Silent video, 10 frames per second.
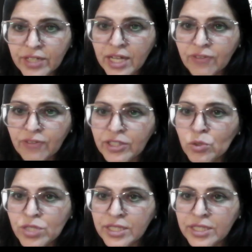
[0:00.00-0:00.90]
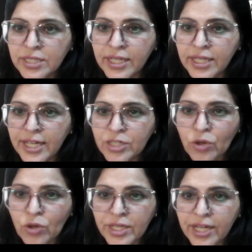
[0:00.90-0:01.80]
After losing 3
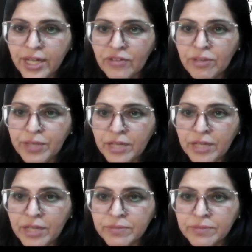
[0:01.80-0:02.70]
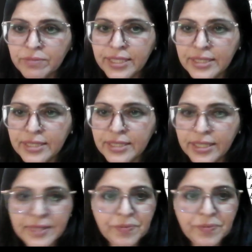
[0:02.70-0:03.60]
electron, it will become
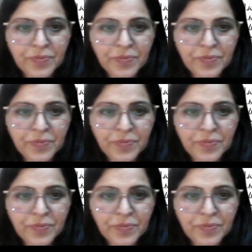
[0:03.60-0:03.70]
3d3.